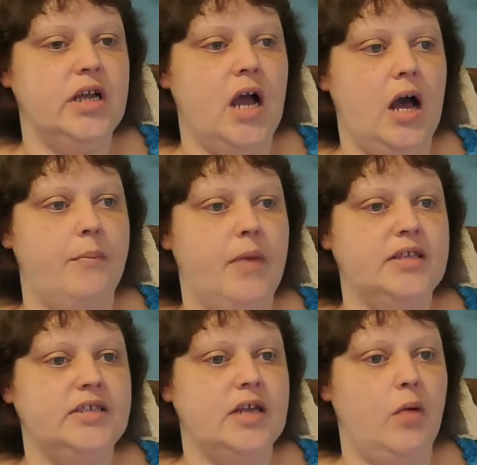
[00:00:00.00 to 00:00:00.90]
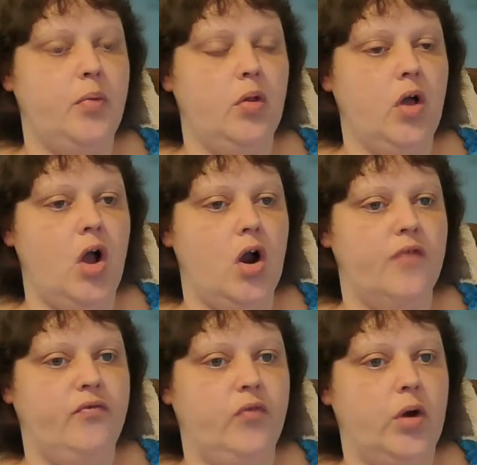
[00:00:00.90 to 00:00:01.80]
the comments and I'll pull a
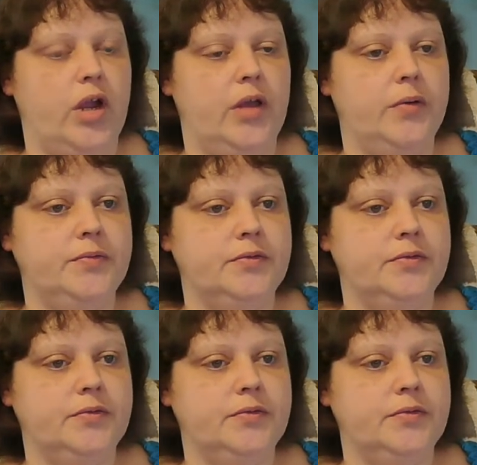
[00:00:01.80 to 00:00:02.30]
card for you.